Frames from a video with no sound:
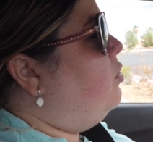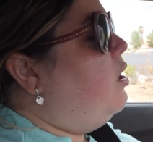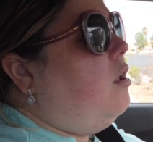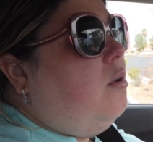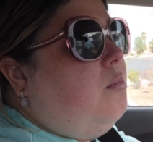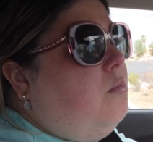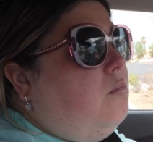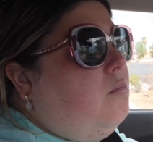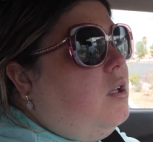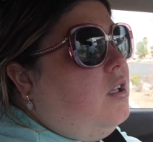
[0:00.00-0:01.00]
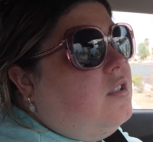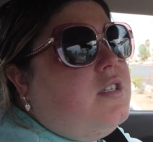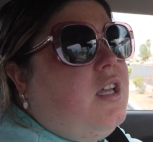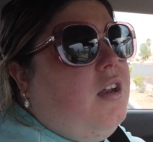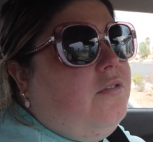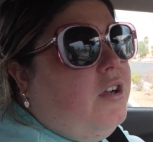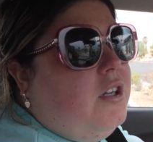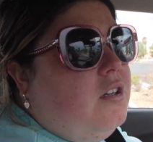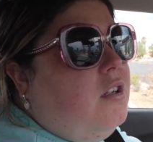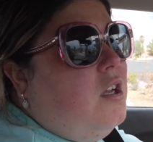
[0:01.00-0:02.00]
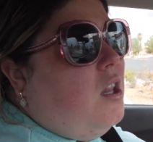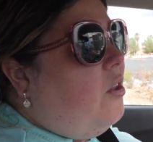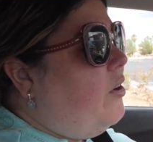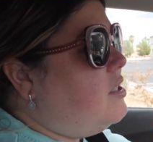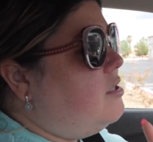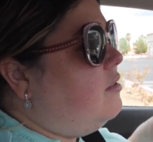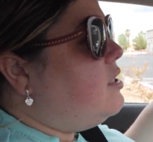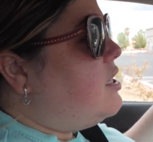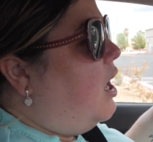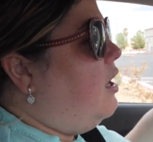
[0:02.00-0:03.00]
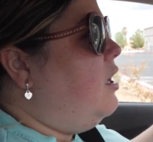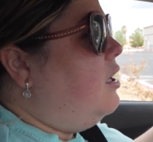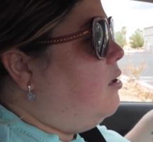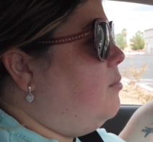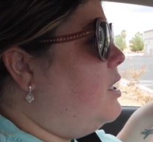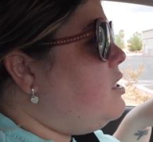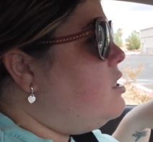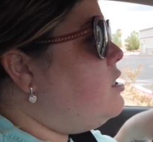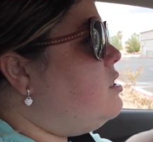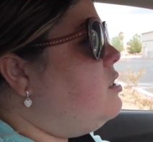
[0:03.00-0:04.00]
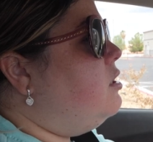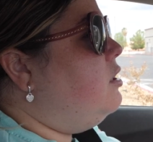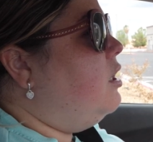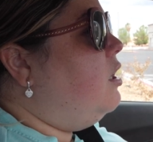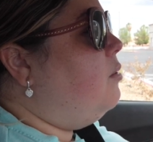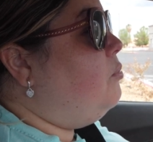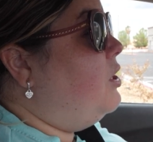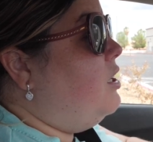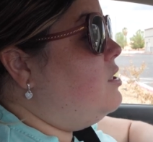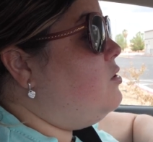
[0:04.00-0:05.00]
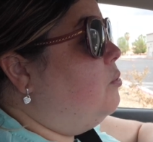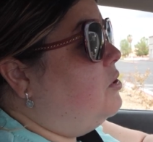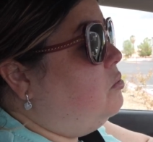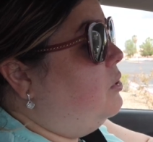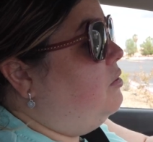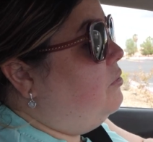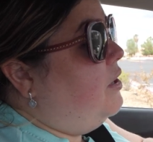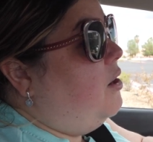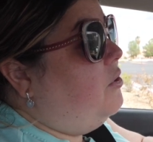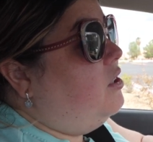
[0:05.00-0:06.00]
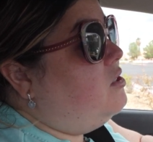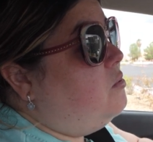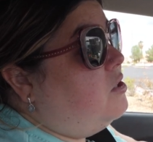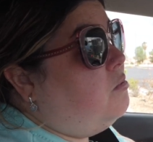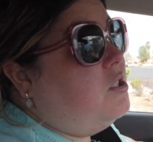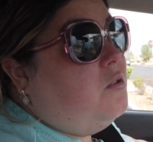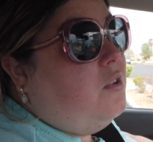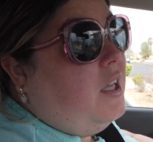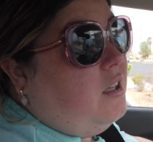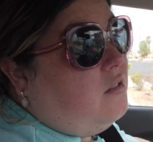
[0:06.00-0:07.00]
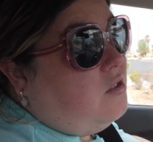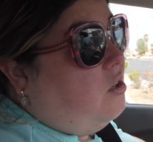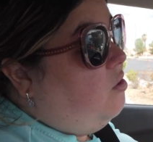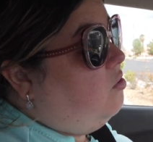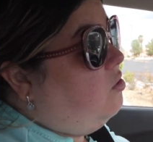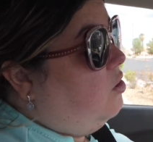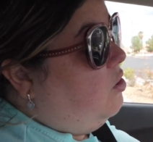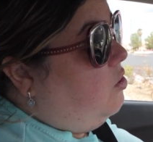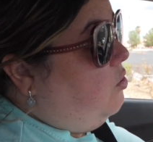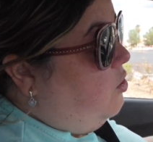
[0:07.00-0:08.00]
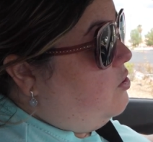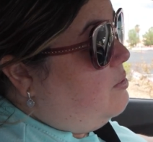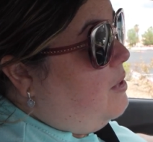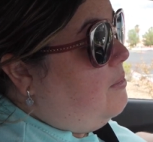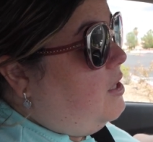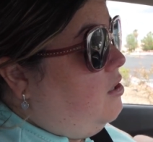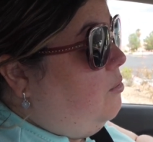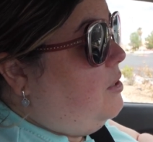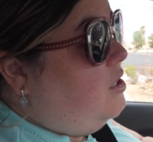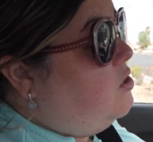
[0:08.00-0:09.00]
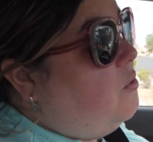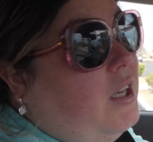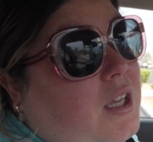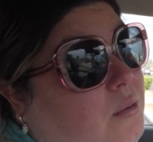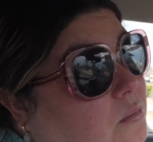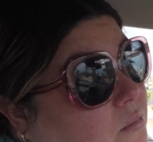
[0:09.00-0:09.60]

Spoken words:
and it's kind of fun. The rest of it's kind of hit or miss, but it is open 24 hours, which we do like. So who knows? Maybe there'll be a 2 a.m.